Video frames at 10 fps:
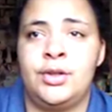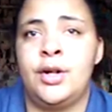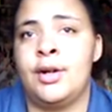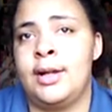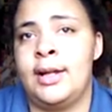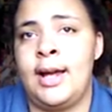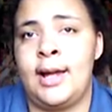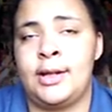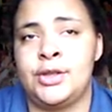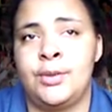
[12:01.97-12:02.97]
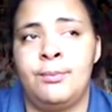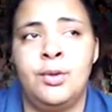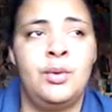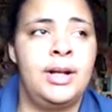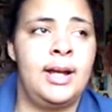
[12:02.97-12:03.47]
your dirty ass your
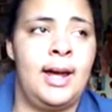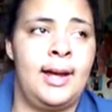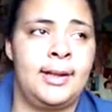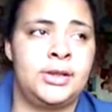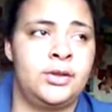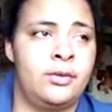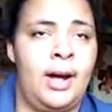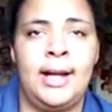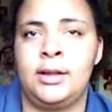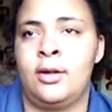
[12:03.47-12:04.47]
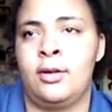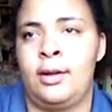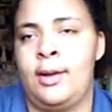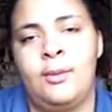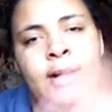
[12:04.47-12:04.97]
booty ass your hot
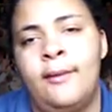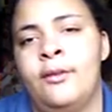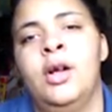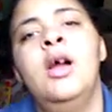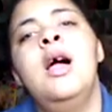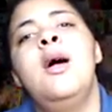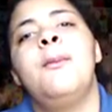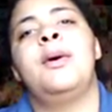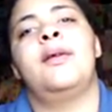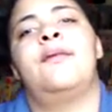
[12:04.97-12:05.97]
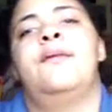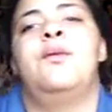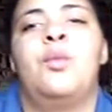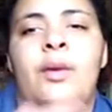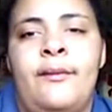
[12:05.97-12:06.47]
dog eh, whatever but
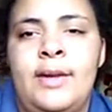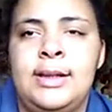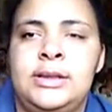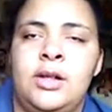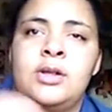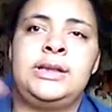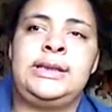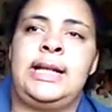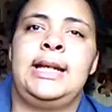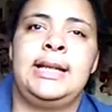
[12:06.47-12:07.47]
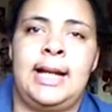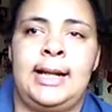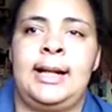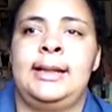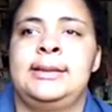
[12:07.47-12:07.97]
if they start saying
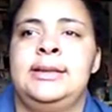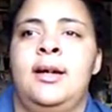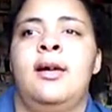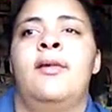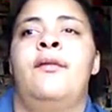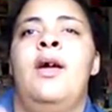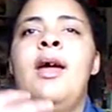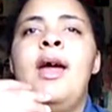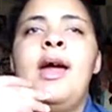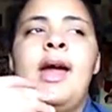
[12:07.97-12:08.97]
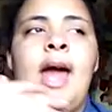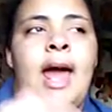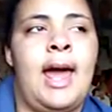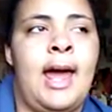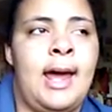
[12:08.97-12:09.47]
that kind of stuff
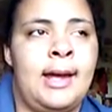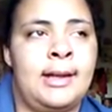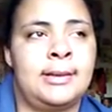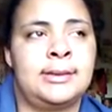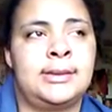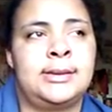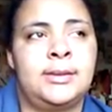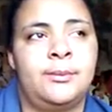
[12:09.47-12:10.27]
and